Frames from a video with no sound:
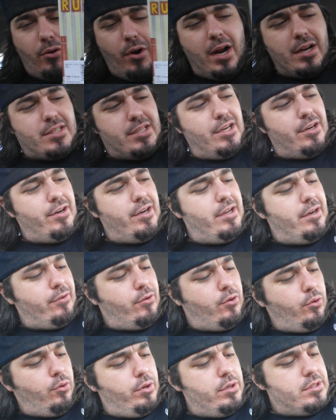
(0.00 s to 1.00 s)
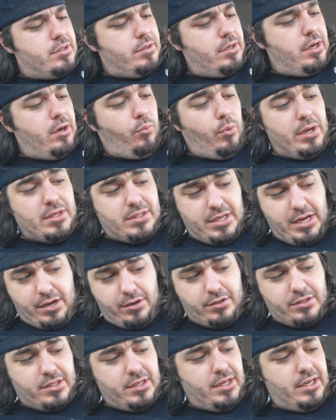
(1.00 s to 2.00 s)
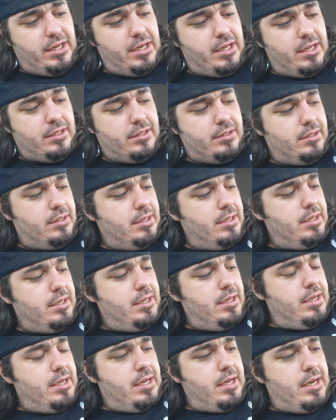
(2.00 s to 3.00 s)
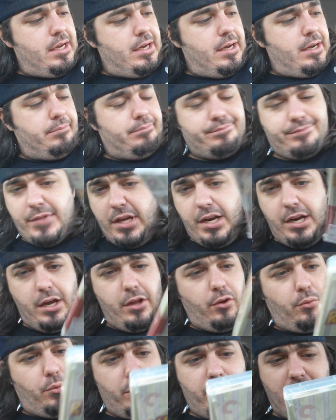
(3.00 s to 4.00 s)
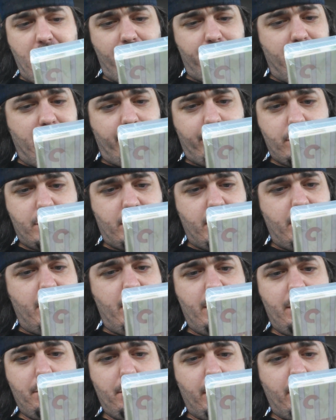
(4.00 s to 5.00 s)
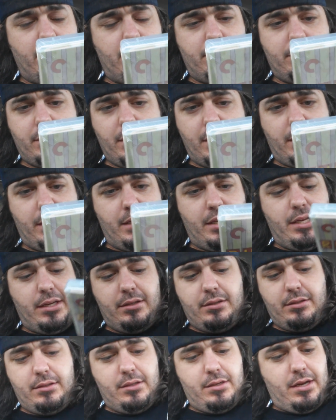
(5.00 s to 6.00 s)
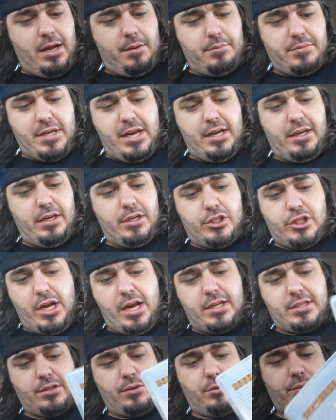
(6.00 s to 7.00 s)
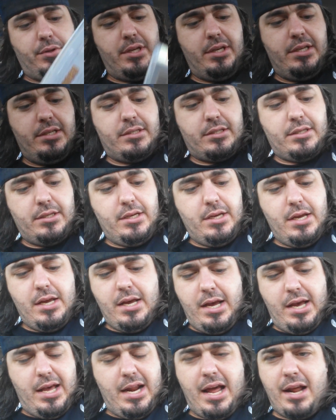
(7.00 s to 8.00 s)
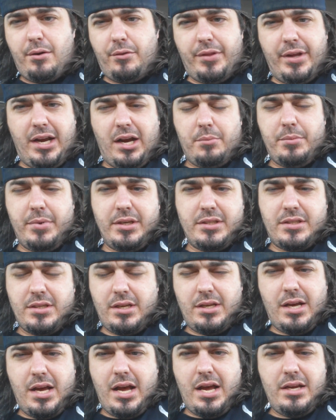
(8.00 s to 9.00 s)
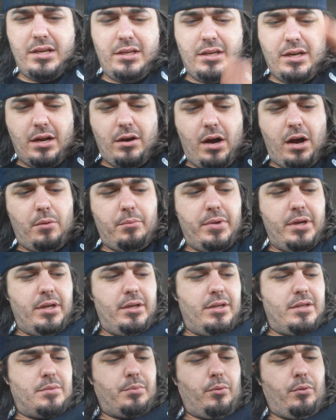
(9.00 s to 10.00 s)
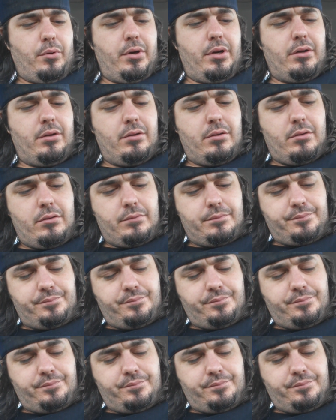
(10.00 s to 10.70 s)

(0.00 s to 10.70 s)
Criterion, of course, uh, Wes Anderson again. Um, another one that I've never seen, but again, I'm taking a chance on these, and I don't think I'll be, uh, you know, I'll be disappointed